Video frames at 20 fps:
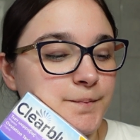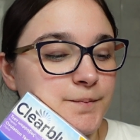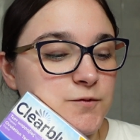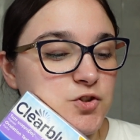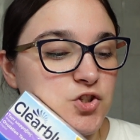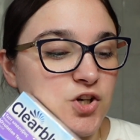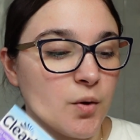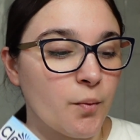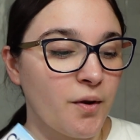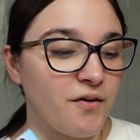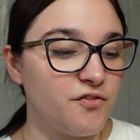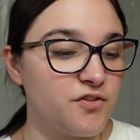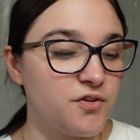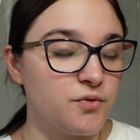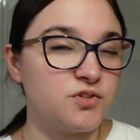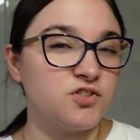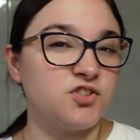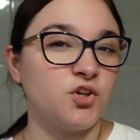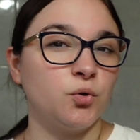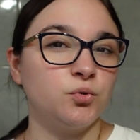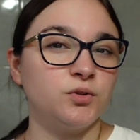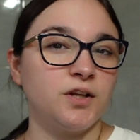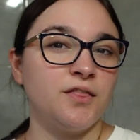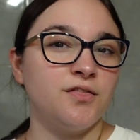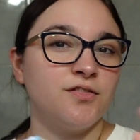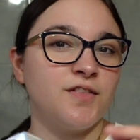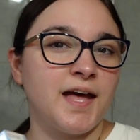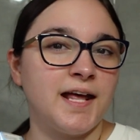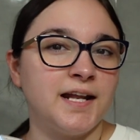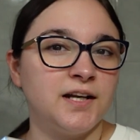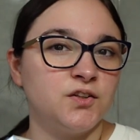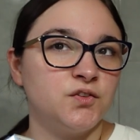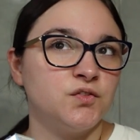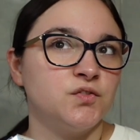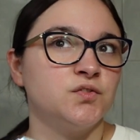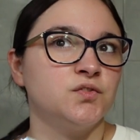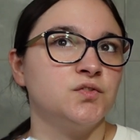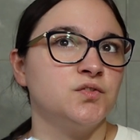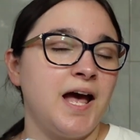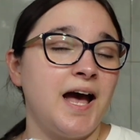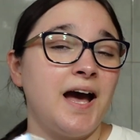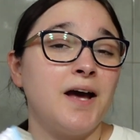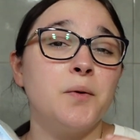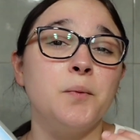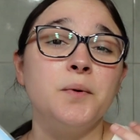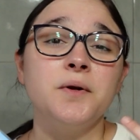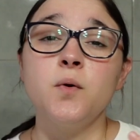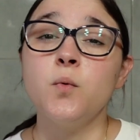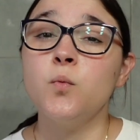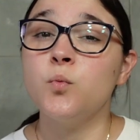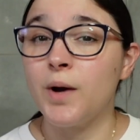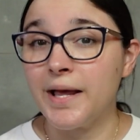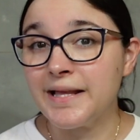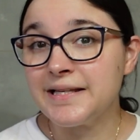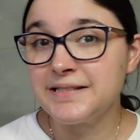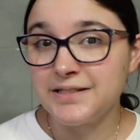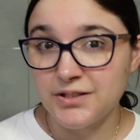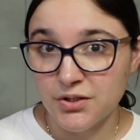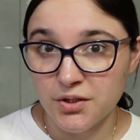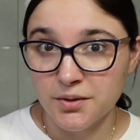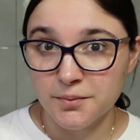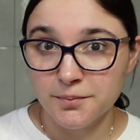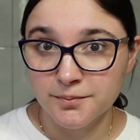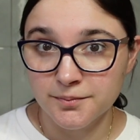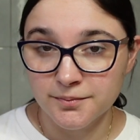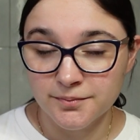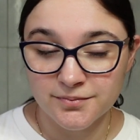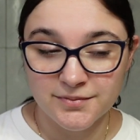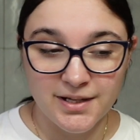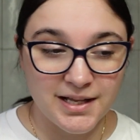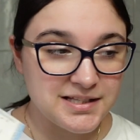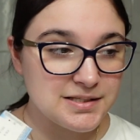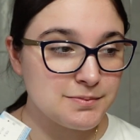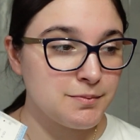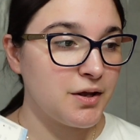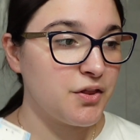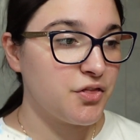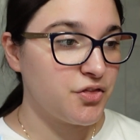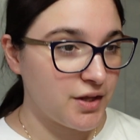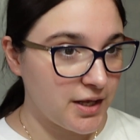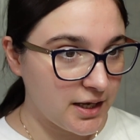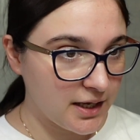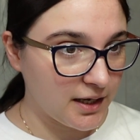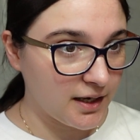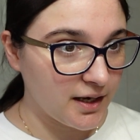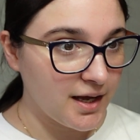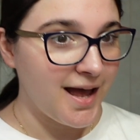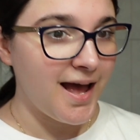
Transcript: Should I wait for the result and then? I don't want to waste them, that's my thing.